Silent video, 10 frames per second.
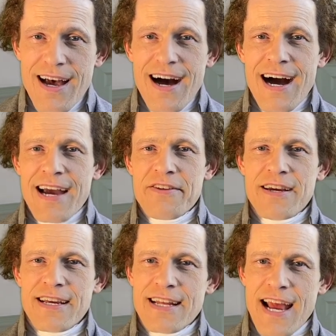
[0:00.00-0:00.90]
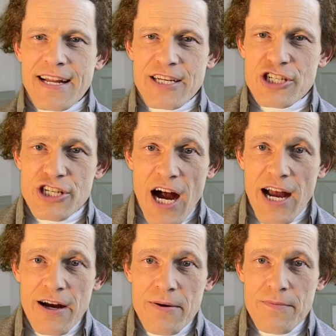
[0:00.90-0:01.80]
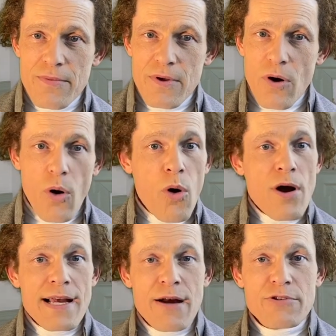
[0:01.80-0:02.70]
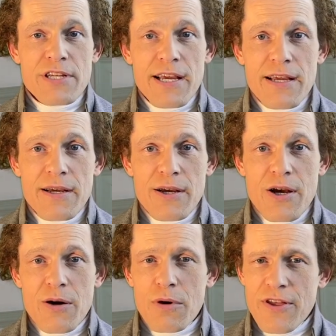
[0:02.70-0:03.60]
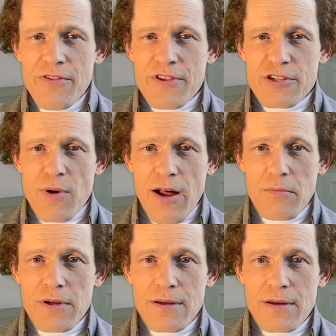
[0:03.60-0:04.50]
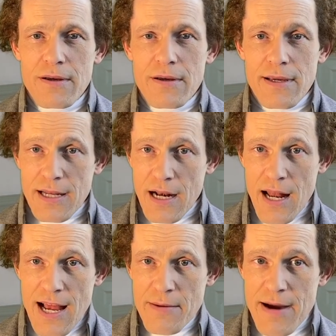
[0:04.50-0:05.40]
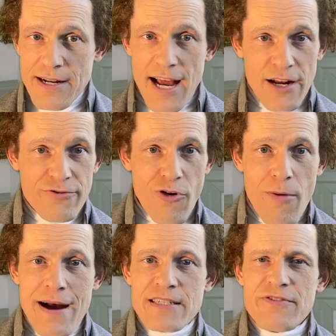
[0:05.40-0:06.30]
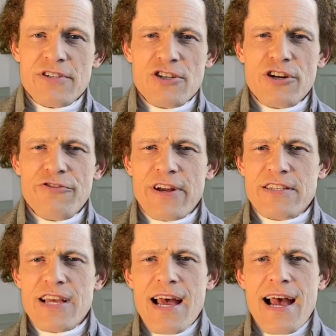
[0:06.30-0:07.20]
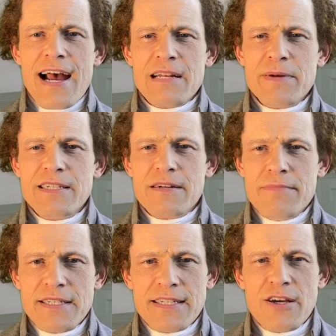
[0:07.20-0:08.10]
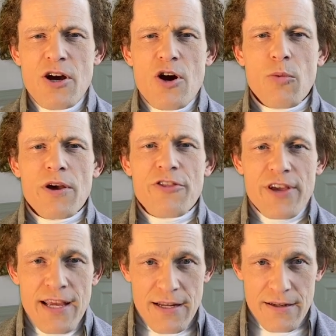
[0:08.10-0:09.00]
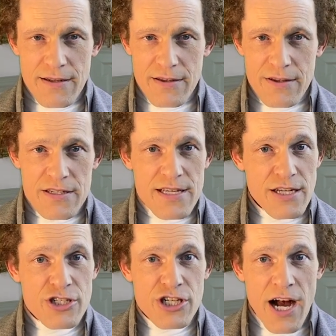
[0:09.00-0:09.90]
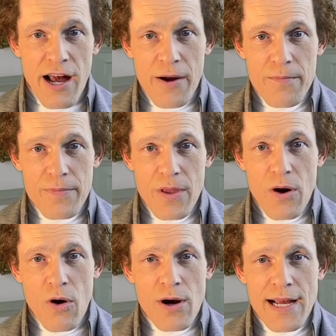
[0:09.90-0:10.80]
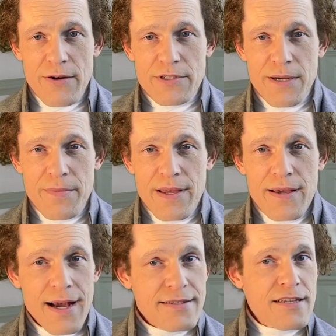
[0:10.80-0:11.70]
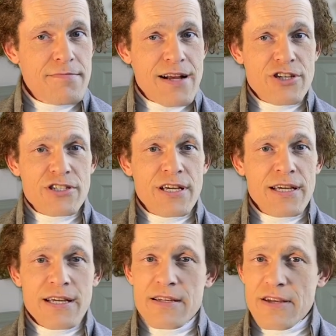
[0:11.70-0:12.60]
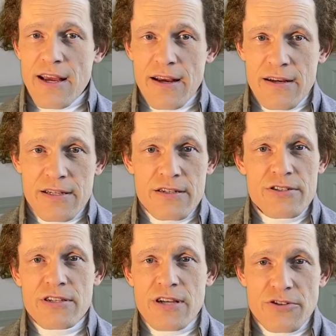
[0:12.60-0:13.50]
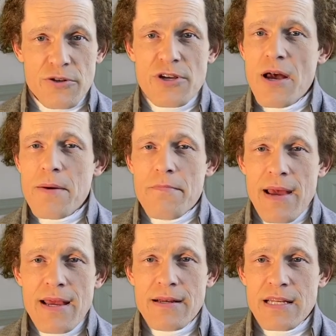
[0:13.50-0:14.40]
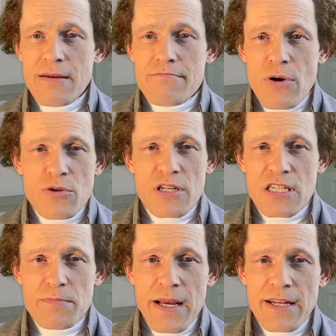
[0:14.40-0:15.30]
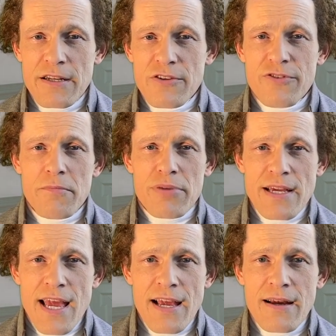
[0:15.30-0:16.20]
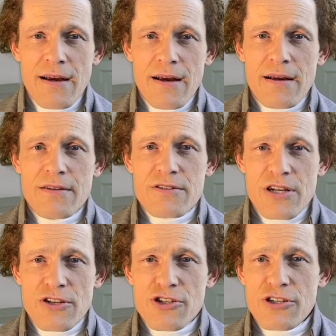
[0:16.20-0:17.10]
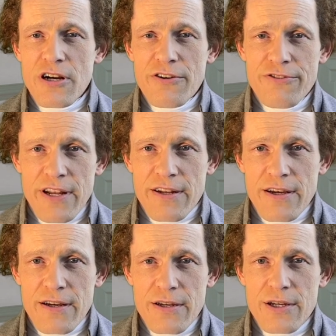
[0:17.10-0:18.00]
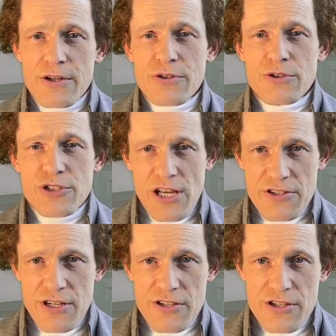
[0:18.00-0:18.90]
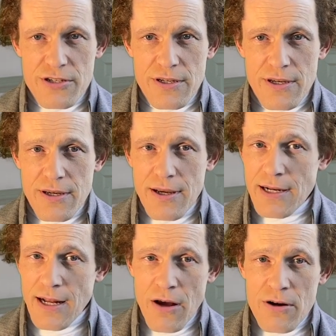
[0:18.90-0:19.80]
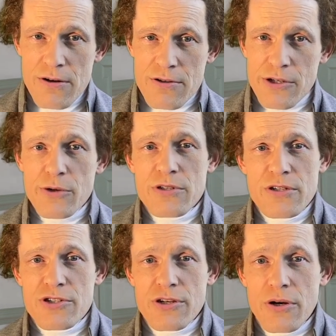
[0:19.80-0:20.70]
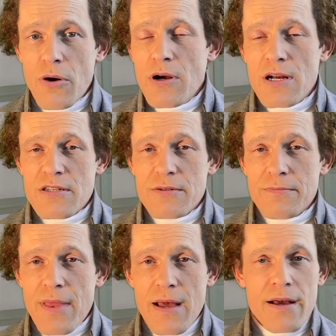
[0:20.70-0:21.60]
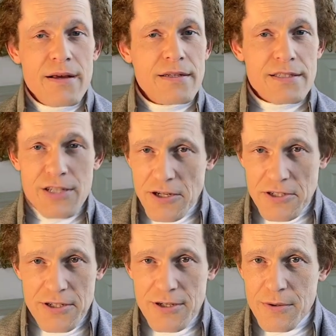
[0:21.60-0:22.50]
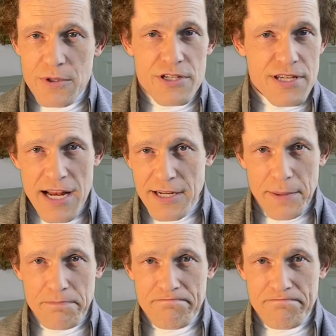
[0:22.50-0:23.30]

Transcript: either in any shire or county within this realm, in like manner and form as if such offence had been committed within the said shire or county, as His Majesty, his heirs, and successors may deem most expedient for bringing such offender to justice, any laws, usage, or custom notwithstanding.